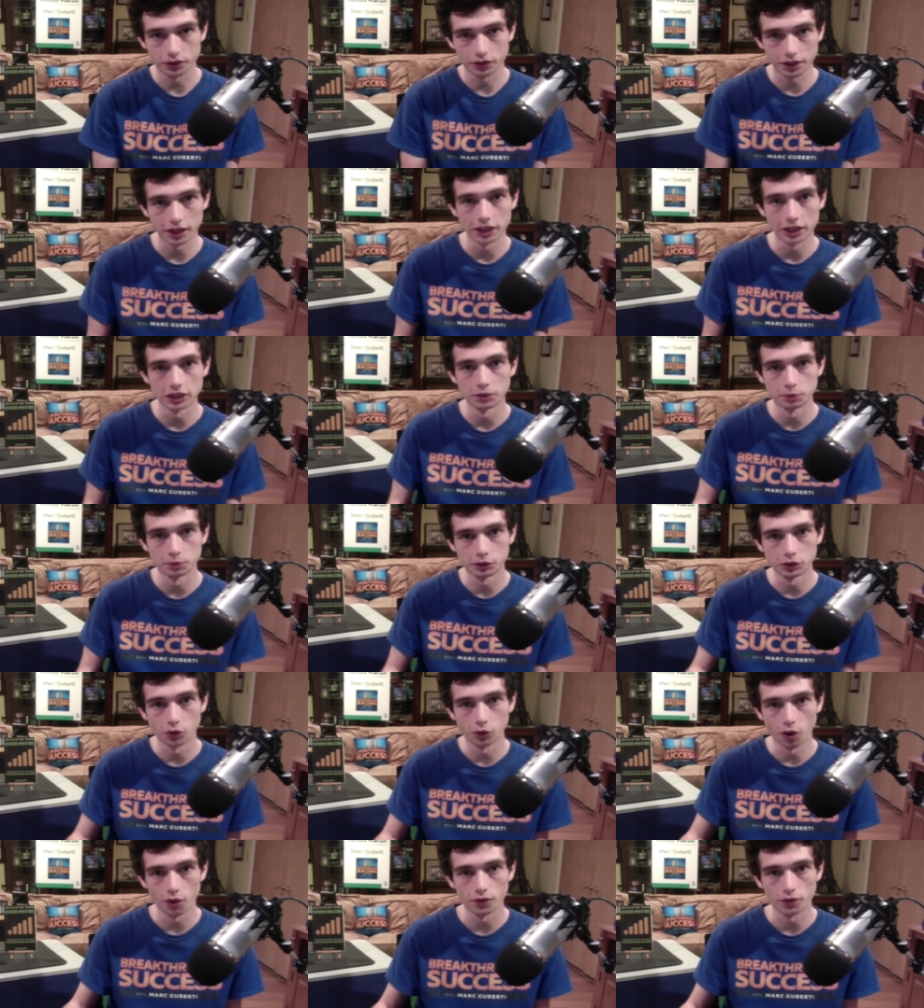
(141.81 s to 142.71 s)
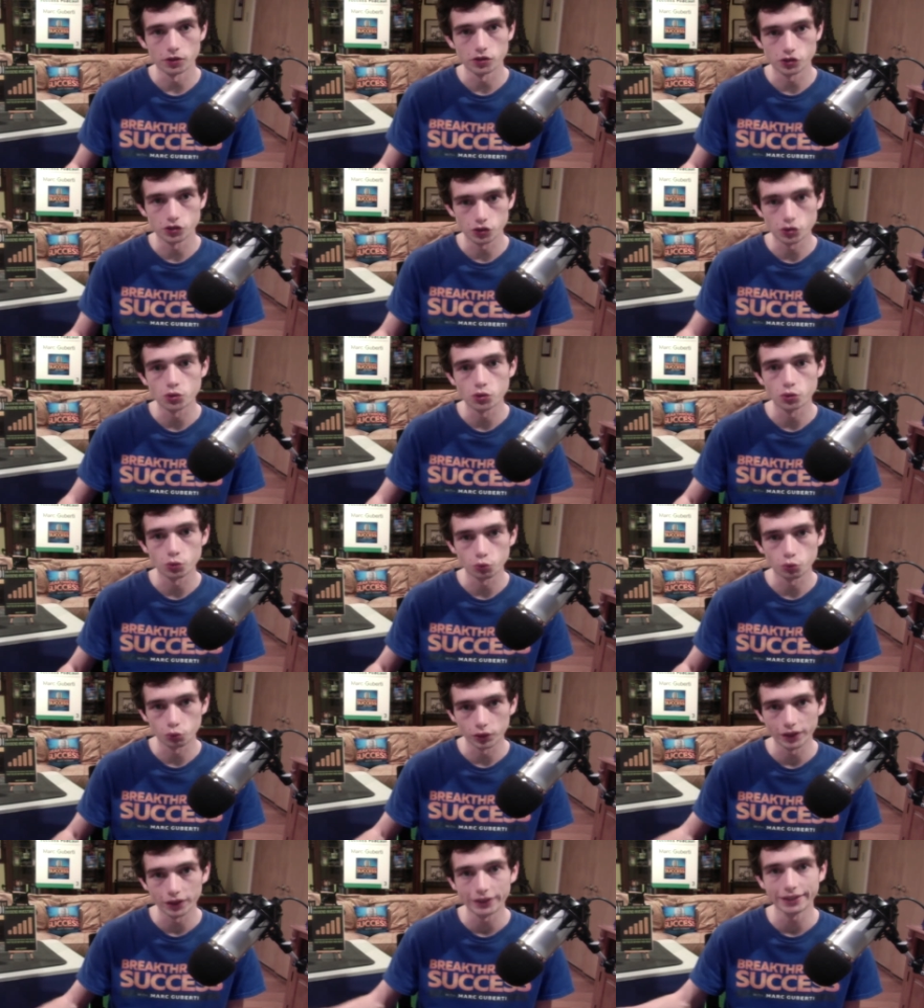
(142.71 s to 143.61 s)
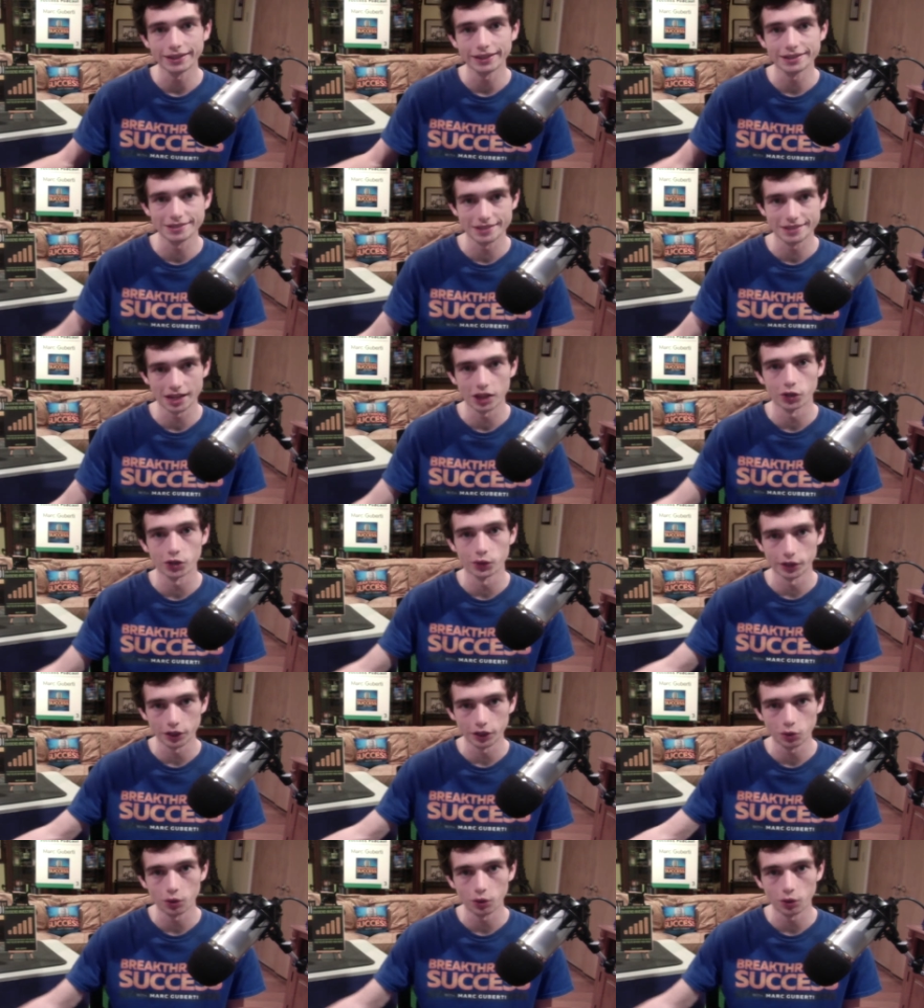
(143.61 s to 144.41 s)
KDP authors to really accelerate